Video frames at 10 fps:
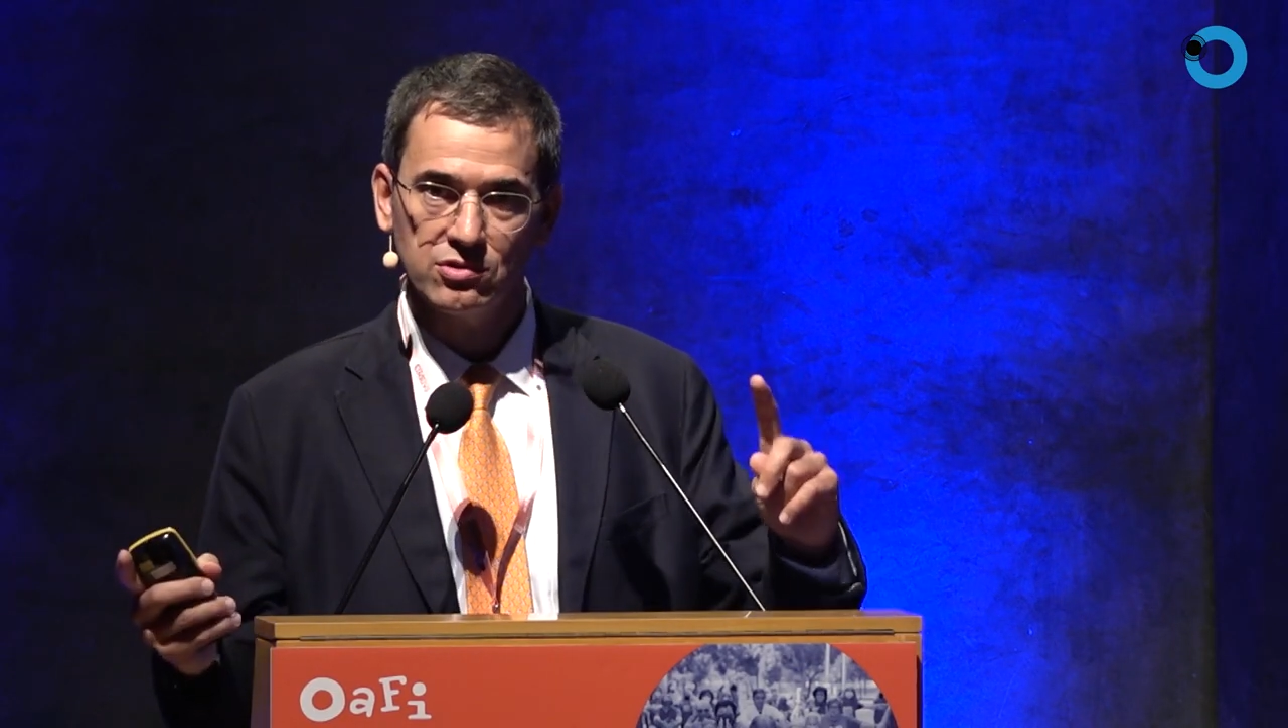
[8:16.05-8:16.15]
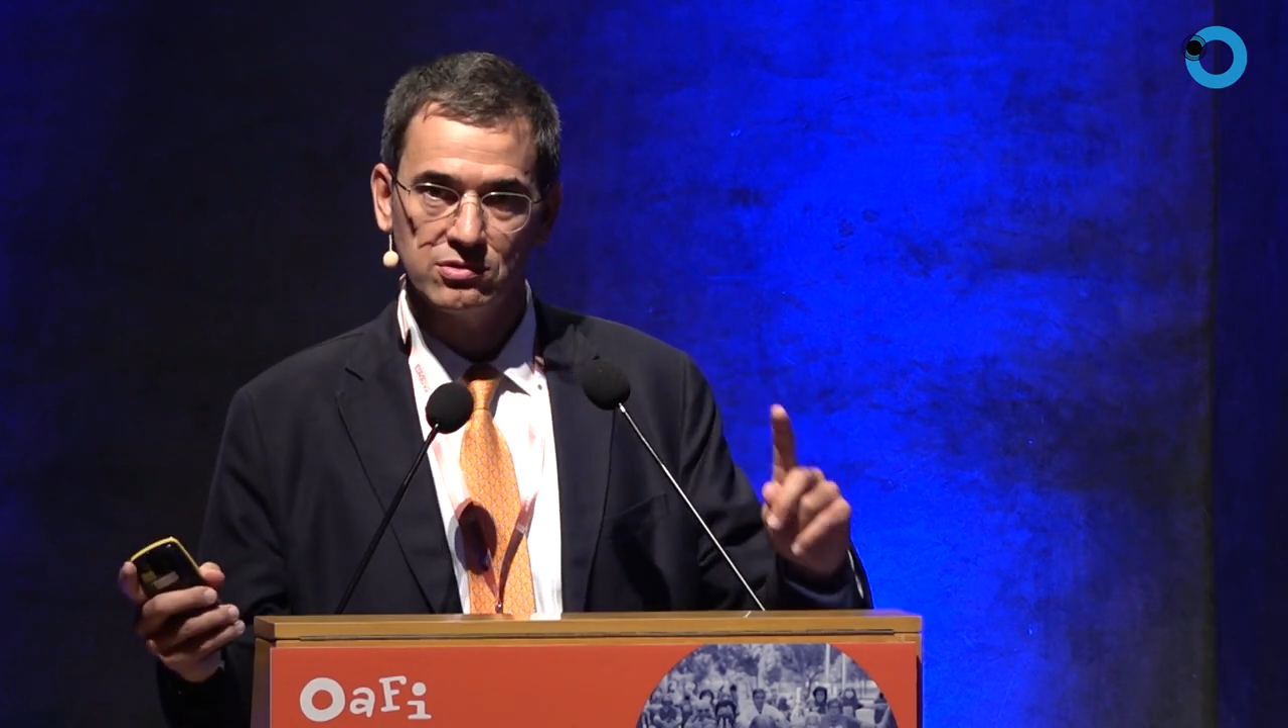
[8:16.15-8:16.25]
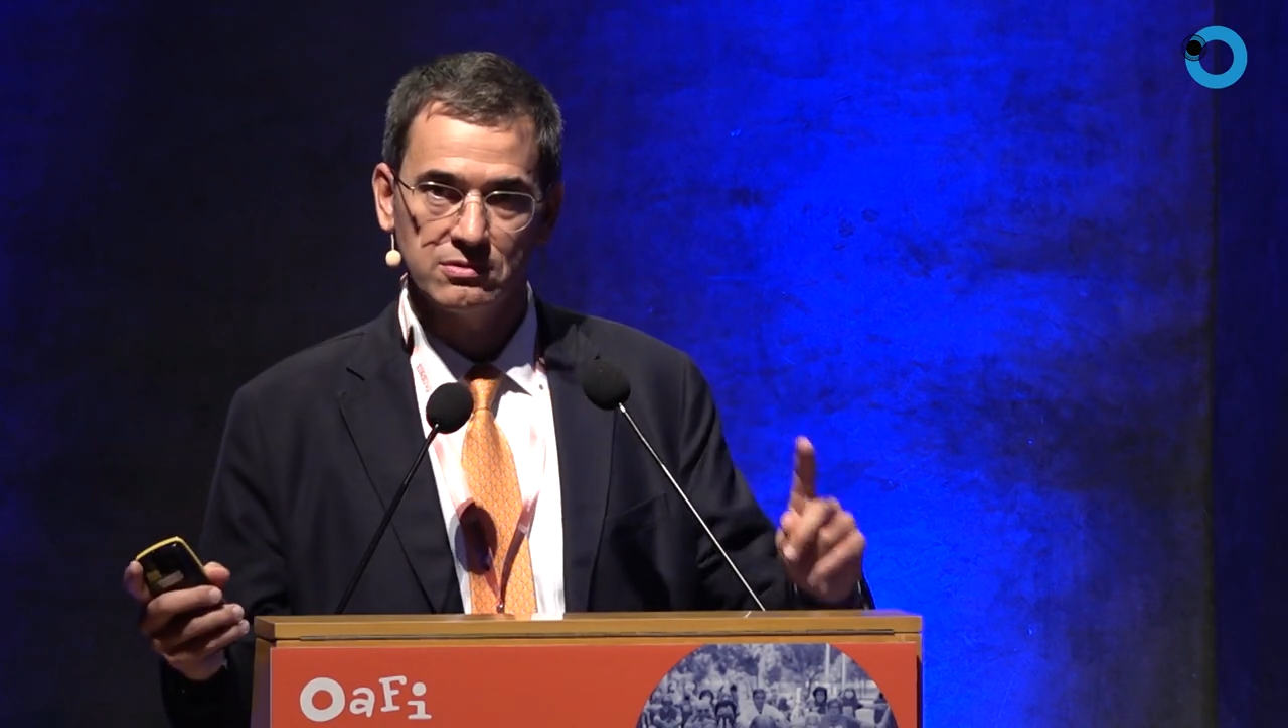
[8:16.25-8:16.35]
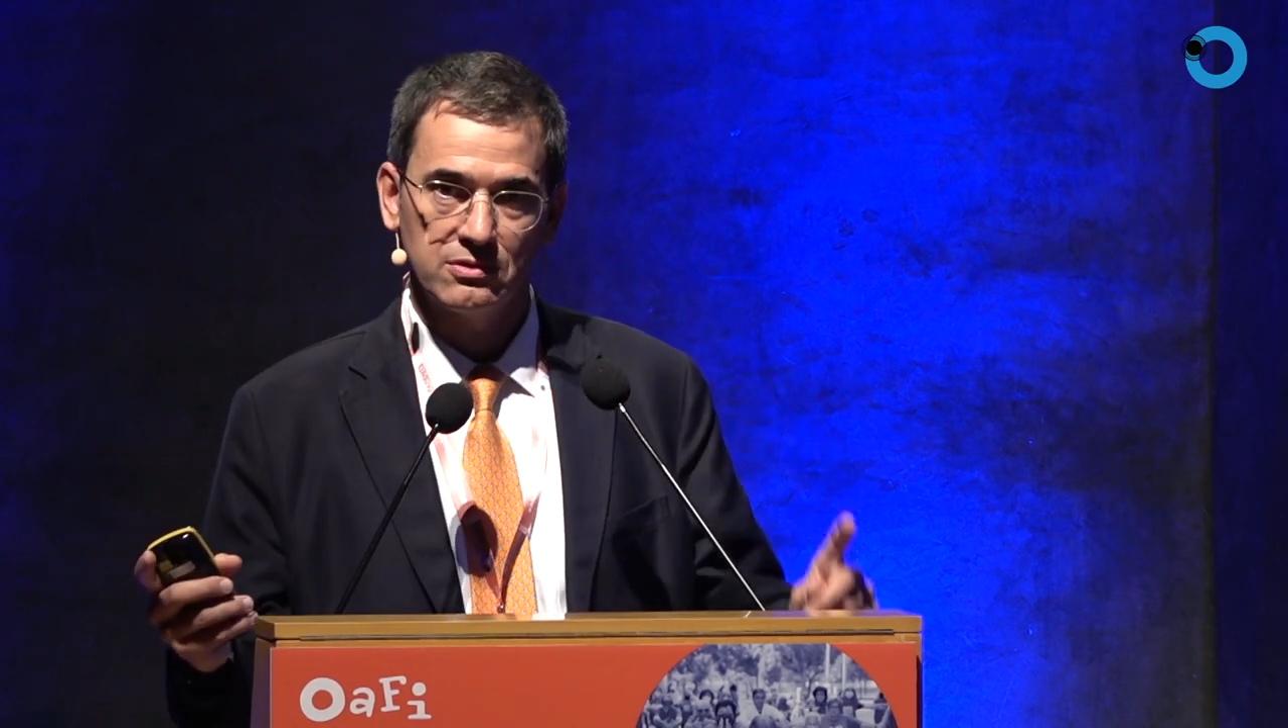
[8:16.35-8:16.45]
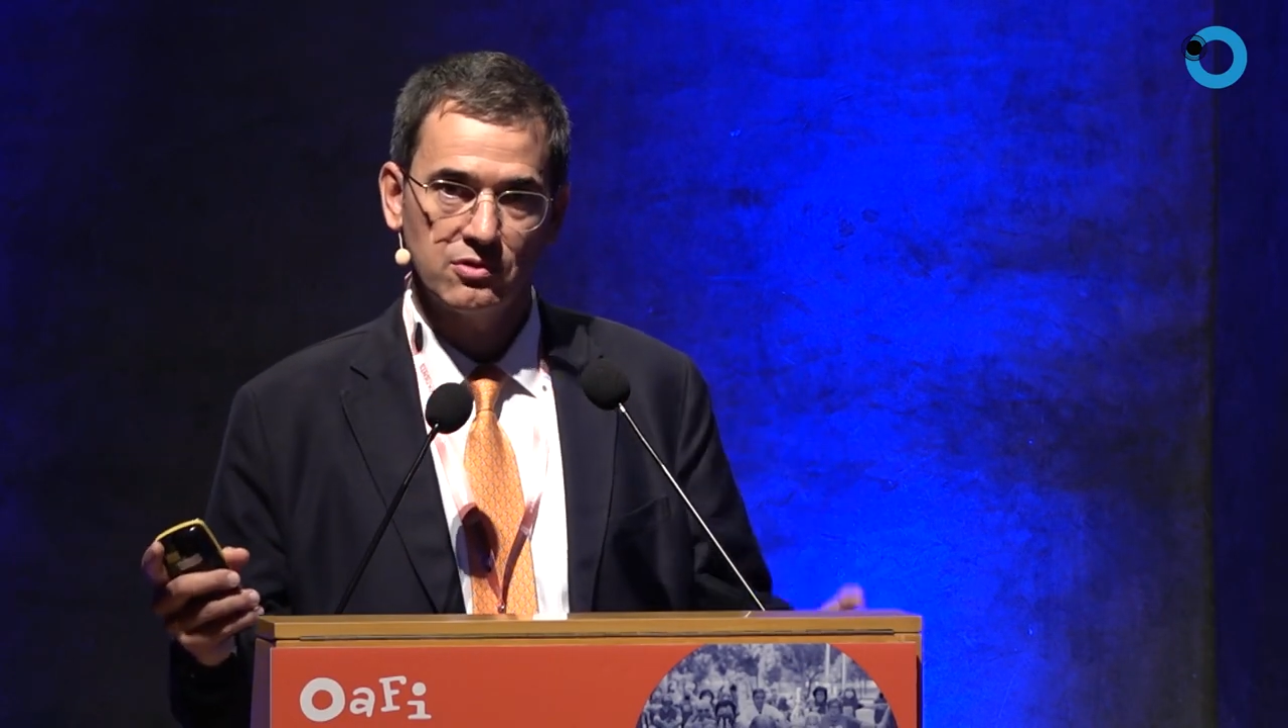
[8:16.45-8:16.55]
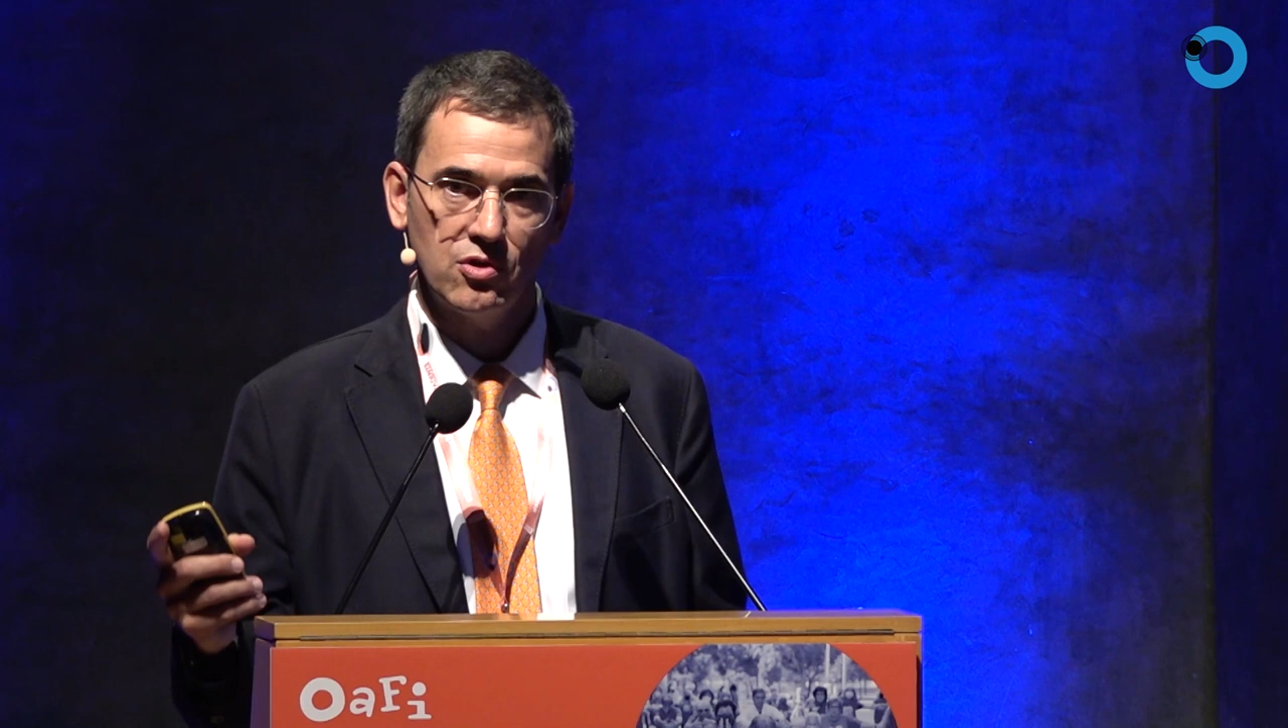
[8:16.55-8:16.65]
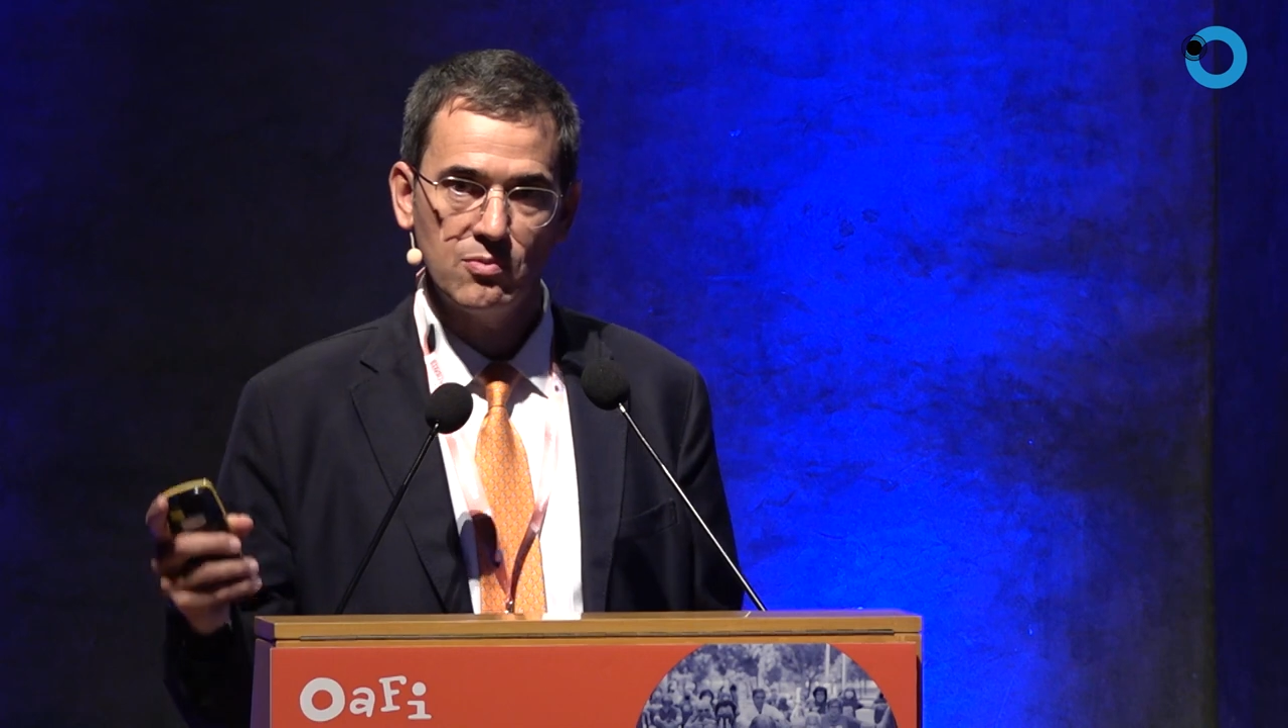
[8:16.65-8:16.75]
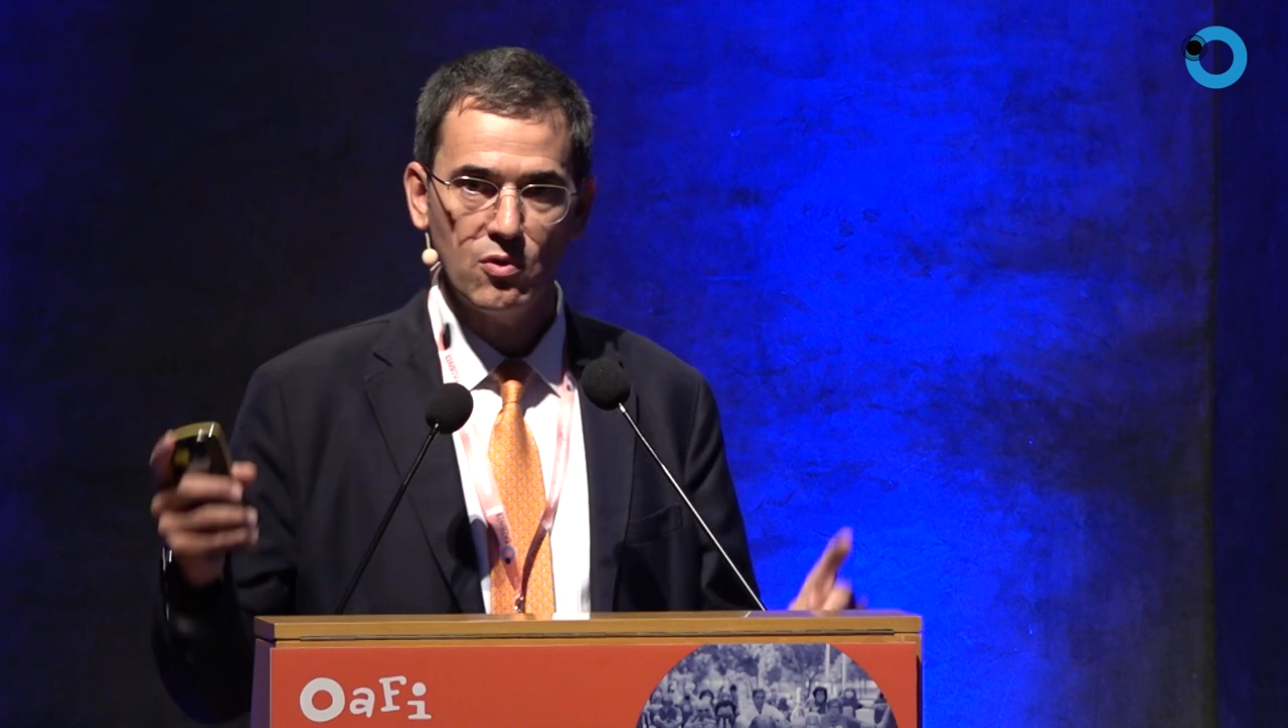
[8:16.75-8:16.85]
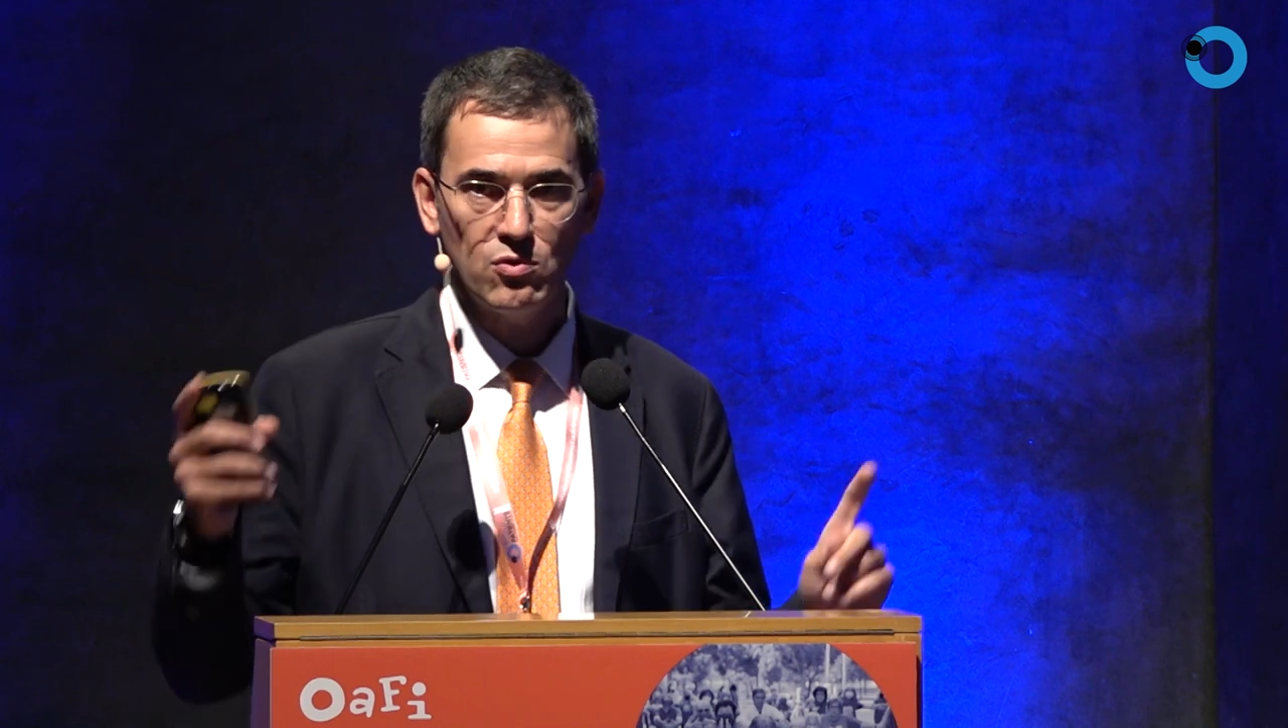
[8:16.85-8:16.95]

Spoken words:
development